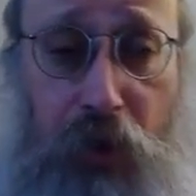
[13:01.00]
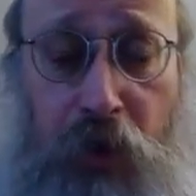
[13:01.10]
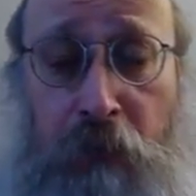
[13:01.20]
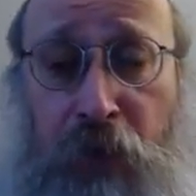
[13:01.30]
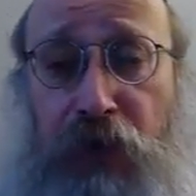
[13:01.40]
A
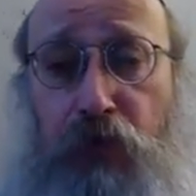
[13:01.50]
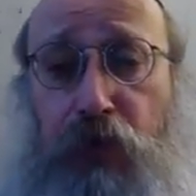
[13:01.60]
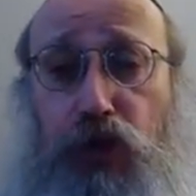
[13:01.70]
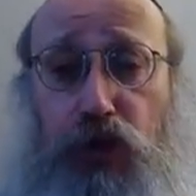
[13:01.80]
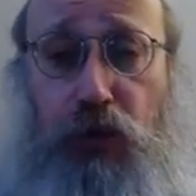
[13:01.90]

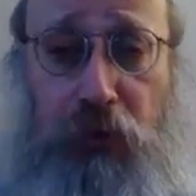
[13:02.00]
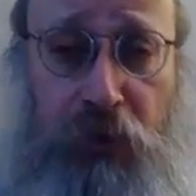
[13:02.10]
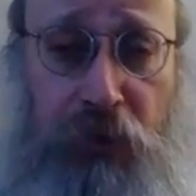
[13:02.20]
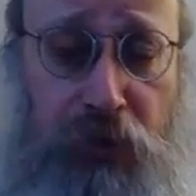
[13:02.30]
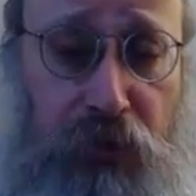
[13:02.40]
medrash
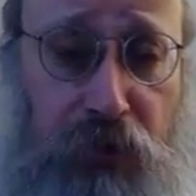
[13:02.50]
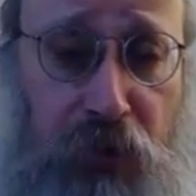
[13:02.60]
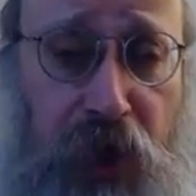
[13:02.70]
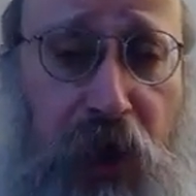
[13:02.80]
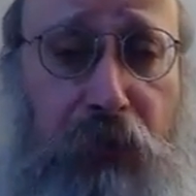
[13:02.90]
is
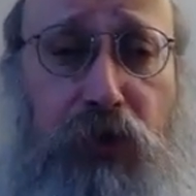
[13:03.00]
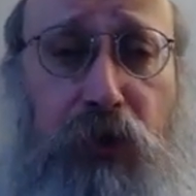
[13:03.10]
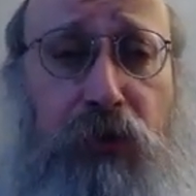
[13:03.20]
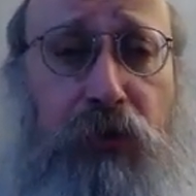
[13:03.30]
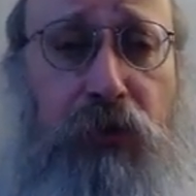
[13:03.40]
a commentary